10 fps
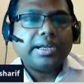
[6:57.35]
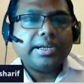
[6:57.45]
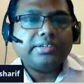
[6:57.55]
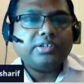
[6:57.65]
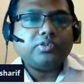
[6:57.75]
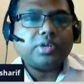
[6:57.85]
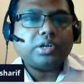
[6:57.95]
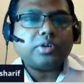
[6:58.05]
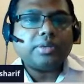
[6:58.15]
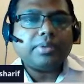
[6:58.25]
It is usual
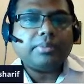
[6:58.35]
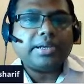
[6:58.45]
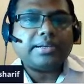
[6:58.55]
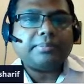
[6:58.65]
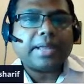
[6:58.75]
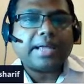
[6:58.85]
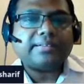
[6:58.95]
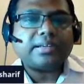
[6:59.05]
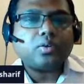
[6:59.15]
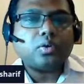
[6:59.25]
to implement
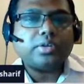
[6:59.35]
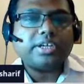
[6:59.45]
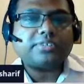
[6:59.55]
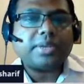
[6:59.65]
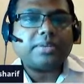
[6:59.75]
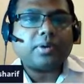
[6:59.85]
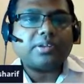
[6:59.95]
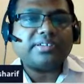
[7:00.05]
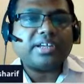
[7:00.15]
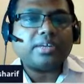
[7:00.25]
plans and goal, explain
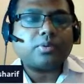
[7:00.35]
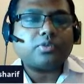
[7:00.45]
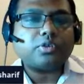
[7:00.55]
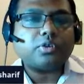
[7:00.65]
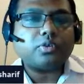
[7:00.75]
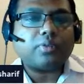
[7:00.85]
policy and procedure,